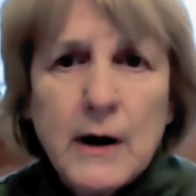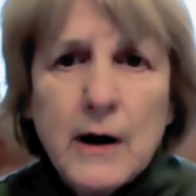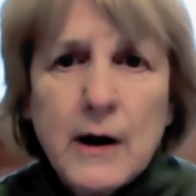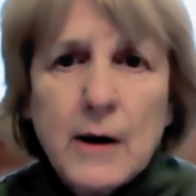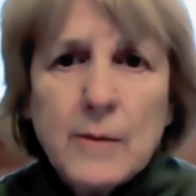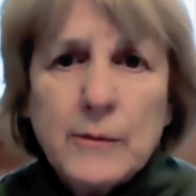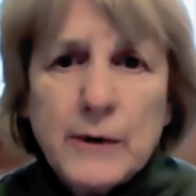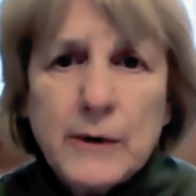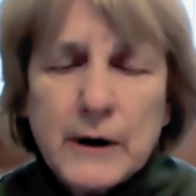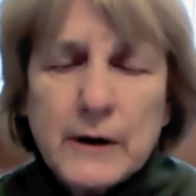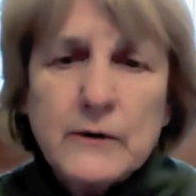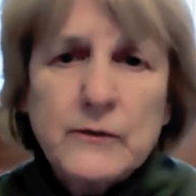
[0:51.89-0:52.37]

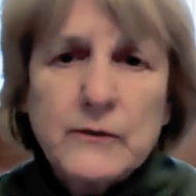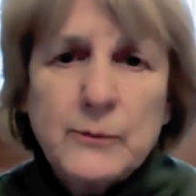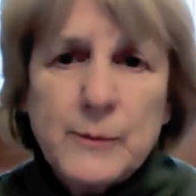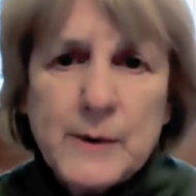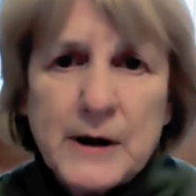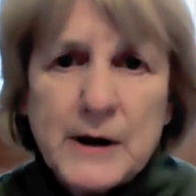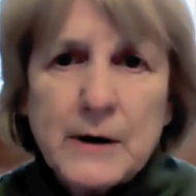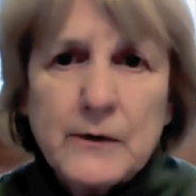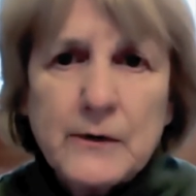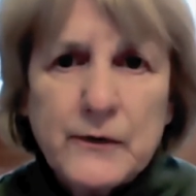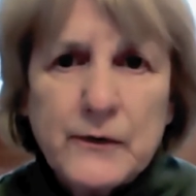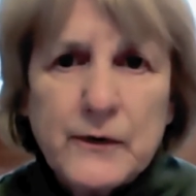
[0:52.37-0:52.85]
because
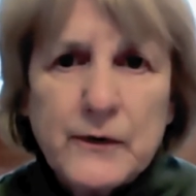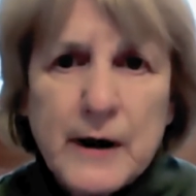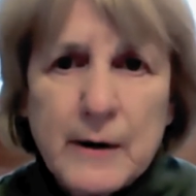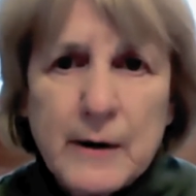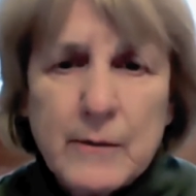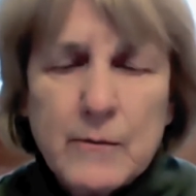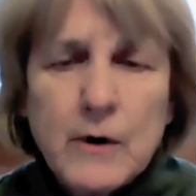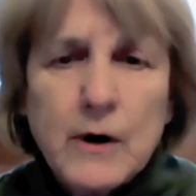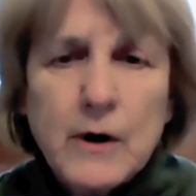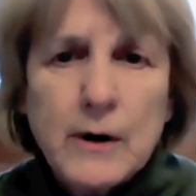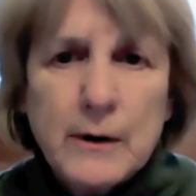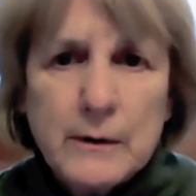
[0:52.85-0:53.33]

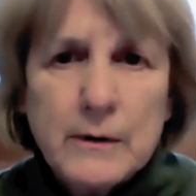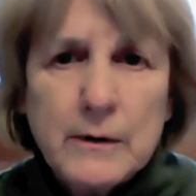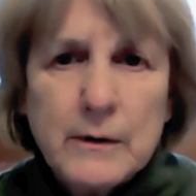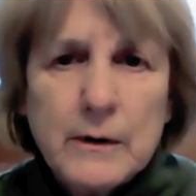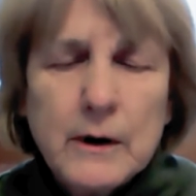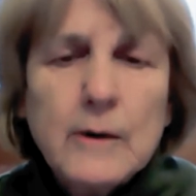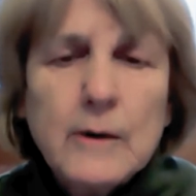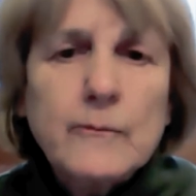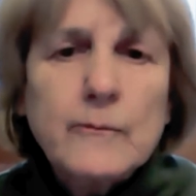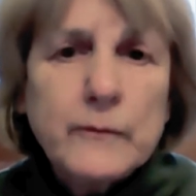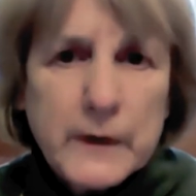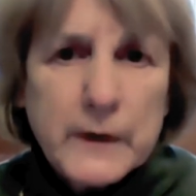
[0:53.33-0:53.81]

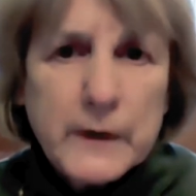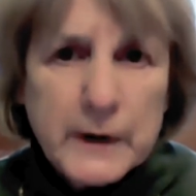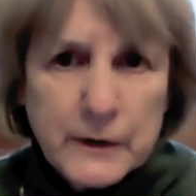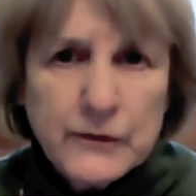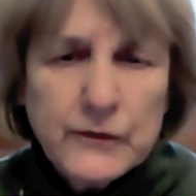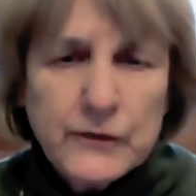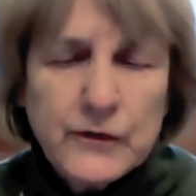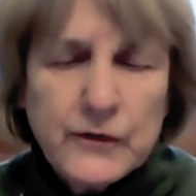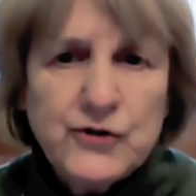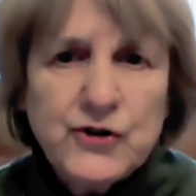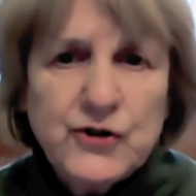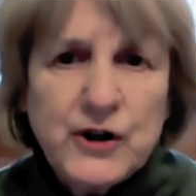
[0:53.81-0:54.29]
BRCA1
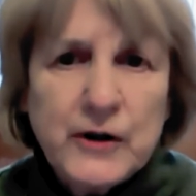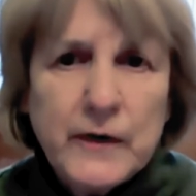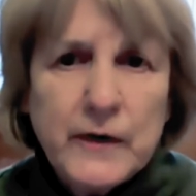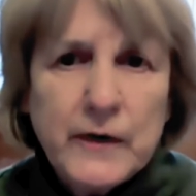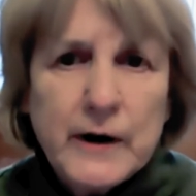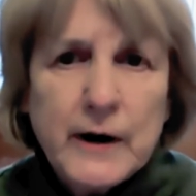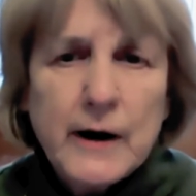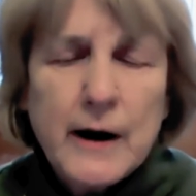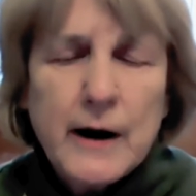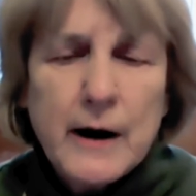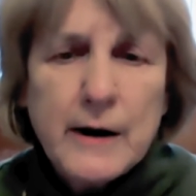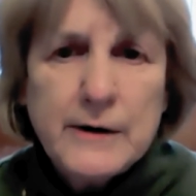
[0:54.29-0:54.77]
is the gene that
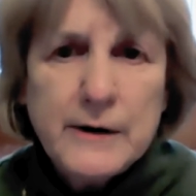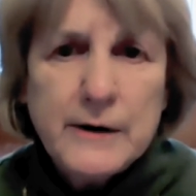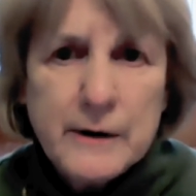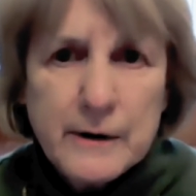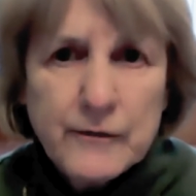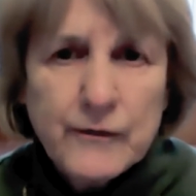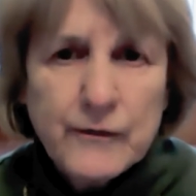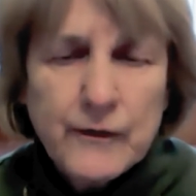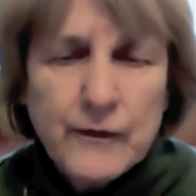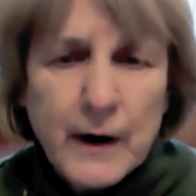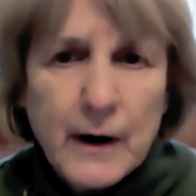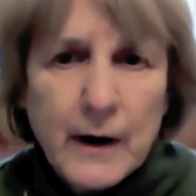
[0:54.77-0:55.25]
I
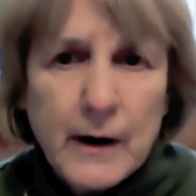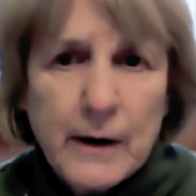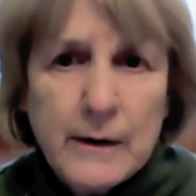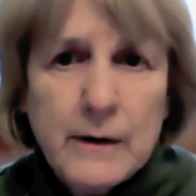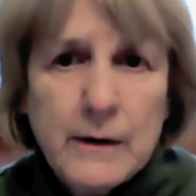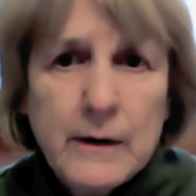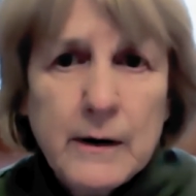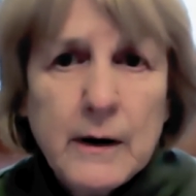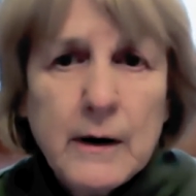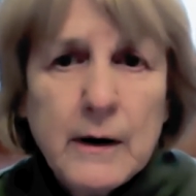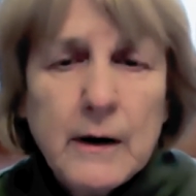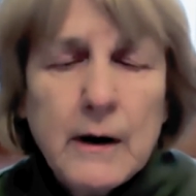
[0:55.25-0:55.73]
identified
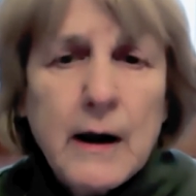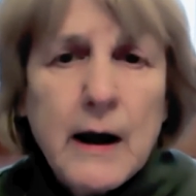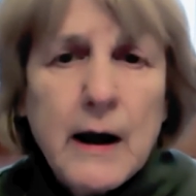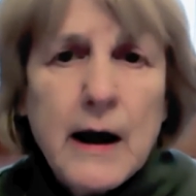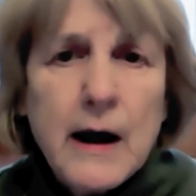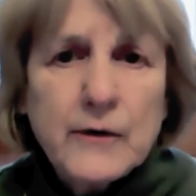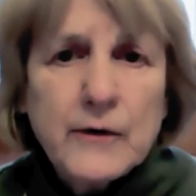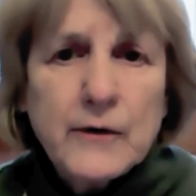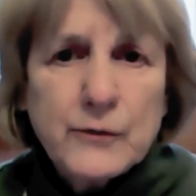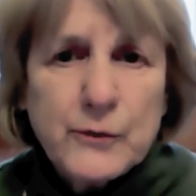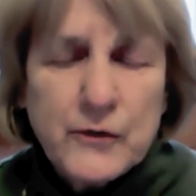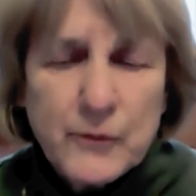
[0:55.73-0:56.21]

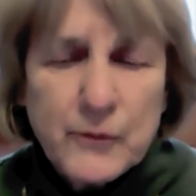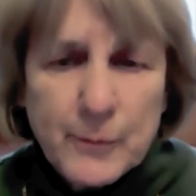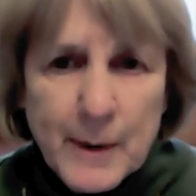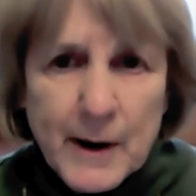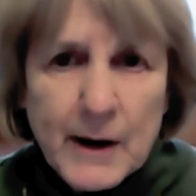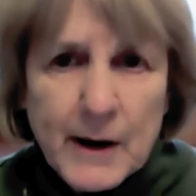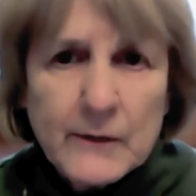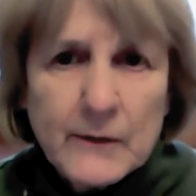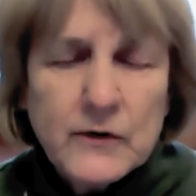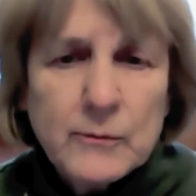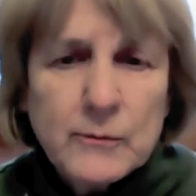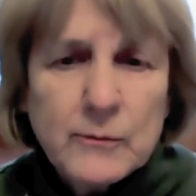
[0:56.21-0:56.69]
as
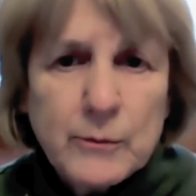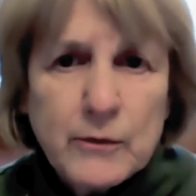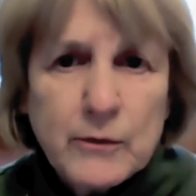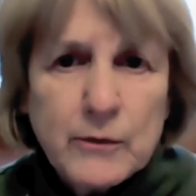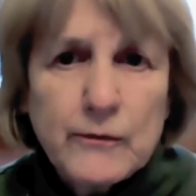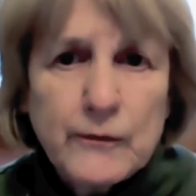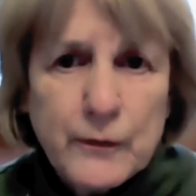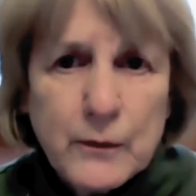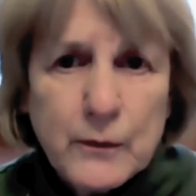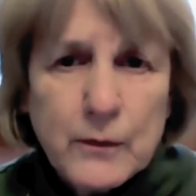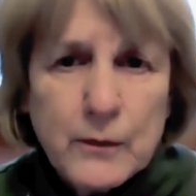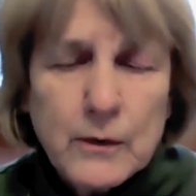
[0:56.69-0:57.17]
responsible
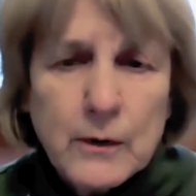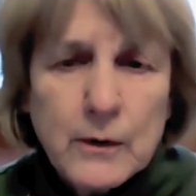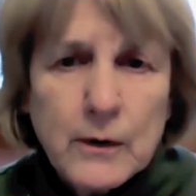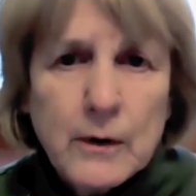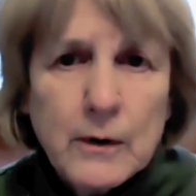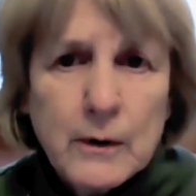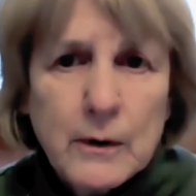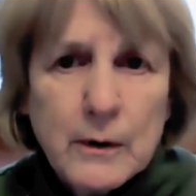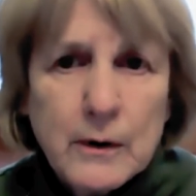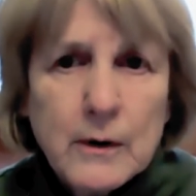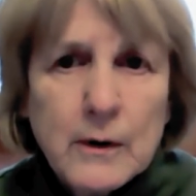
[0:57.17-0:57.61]
for